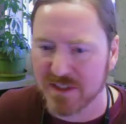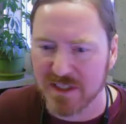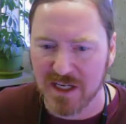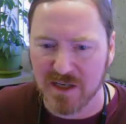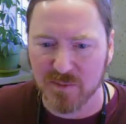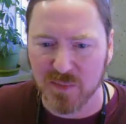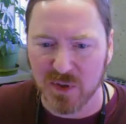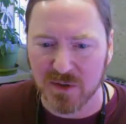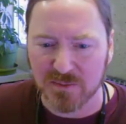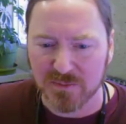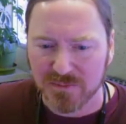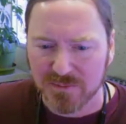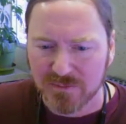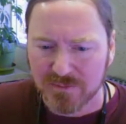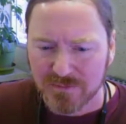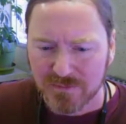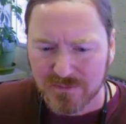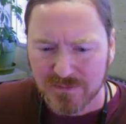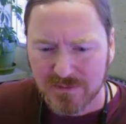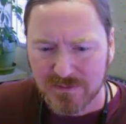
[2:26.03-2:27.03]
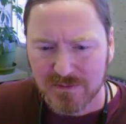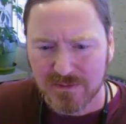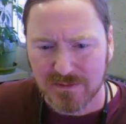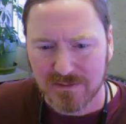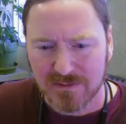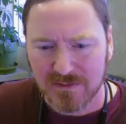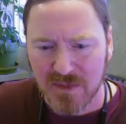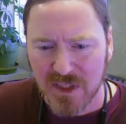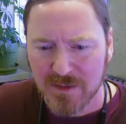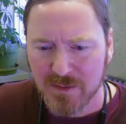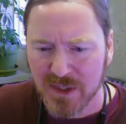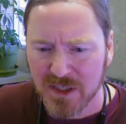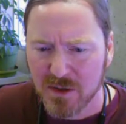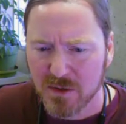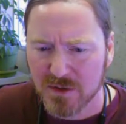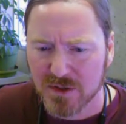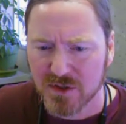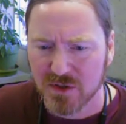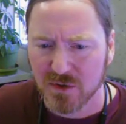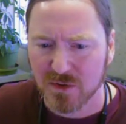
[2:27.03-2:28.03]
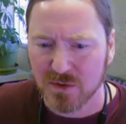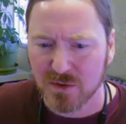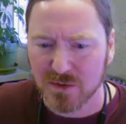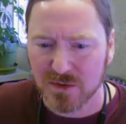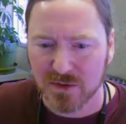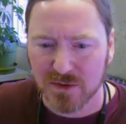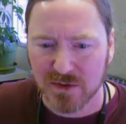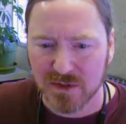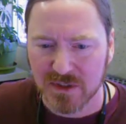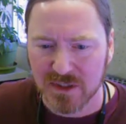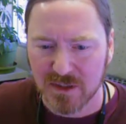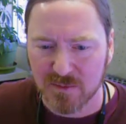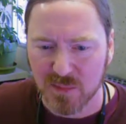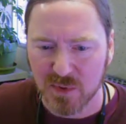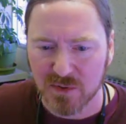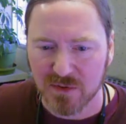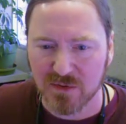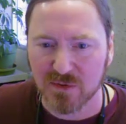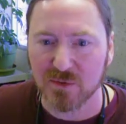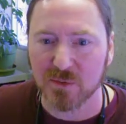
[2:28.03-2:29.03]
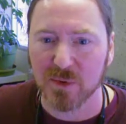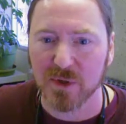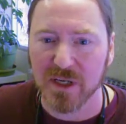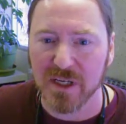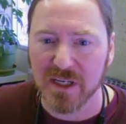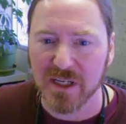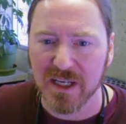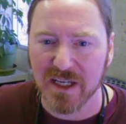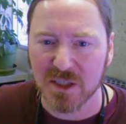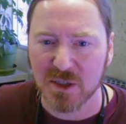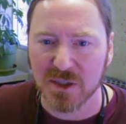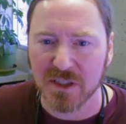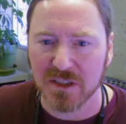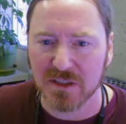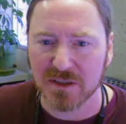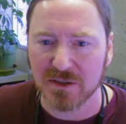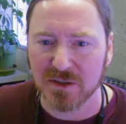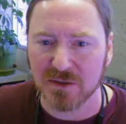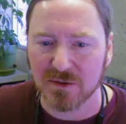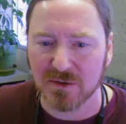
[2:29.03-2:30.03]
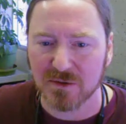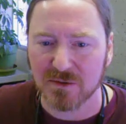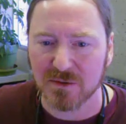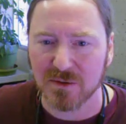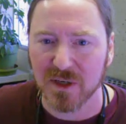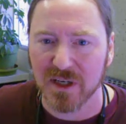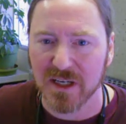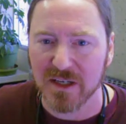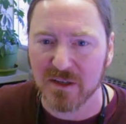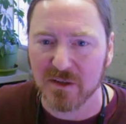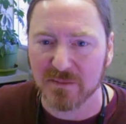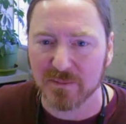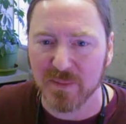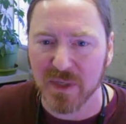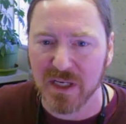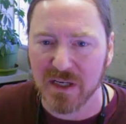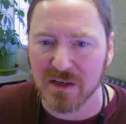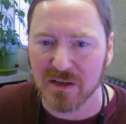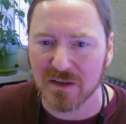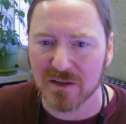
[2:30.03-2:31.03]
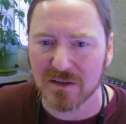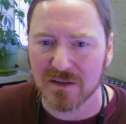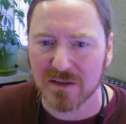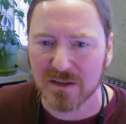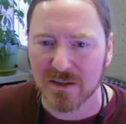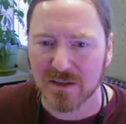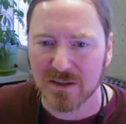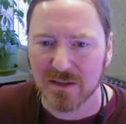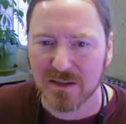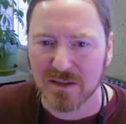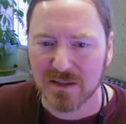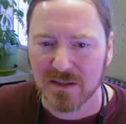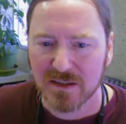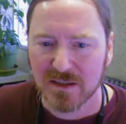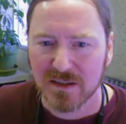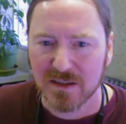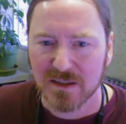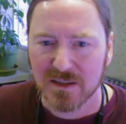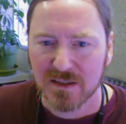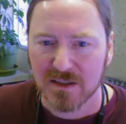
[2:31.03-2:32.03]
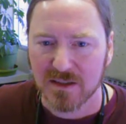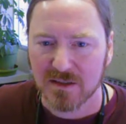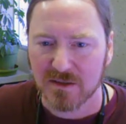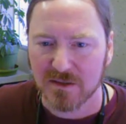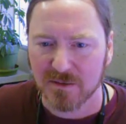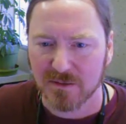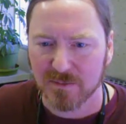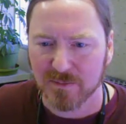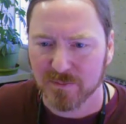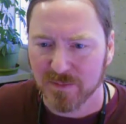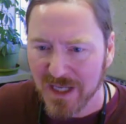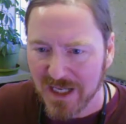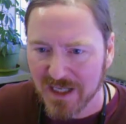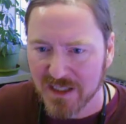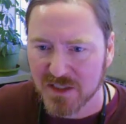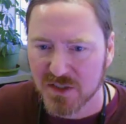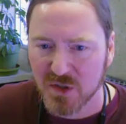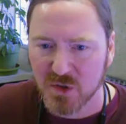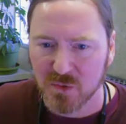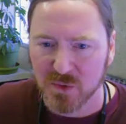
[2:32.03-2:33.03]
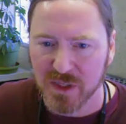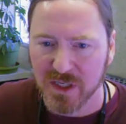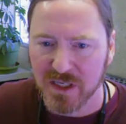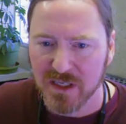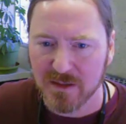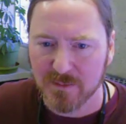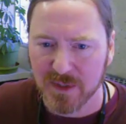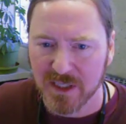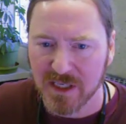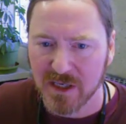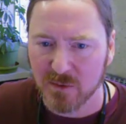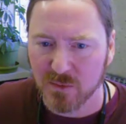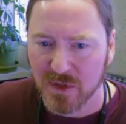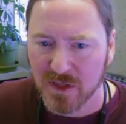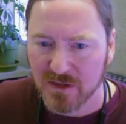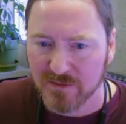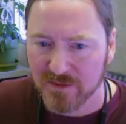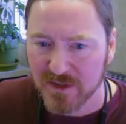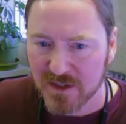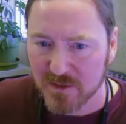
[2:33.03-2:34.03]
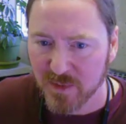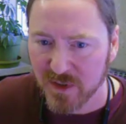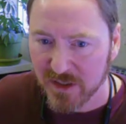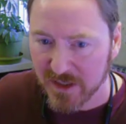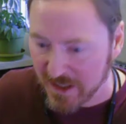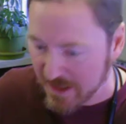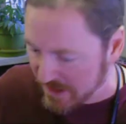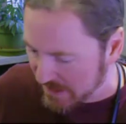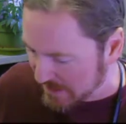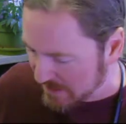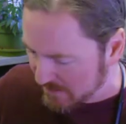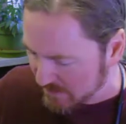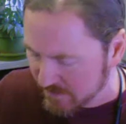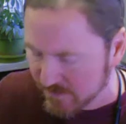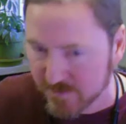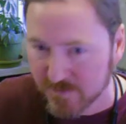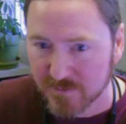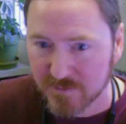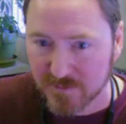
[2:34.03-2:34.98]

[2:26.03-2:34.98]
example. I'm going to go to circle number three. Actually, I'll do it right up here. Or box three. I'm going to get rid of the visibility hidden.